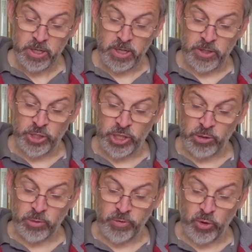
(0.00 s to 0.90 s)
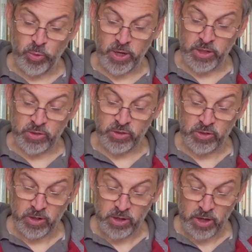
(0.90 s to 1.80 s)
In the shadow of your
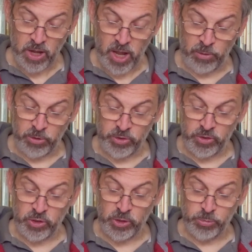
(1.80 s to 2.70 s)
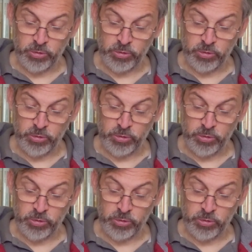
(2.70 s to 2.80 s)
wings, I will sing your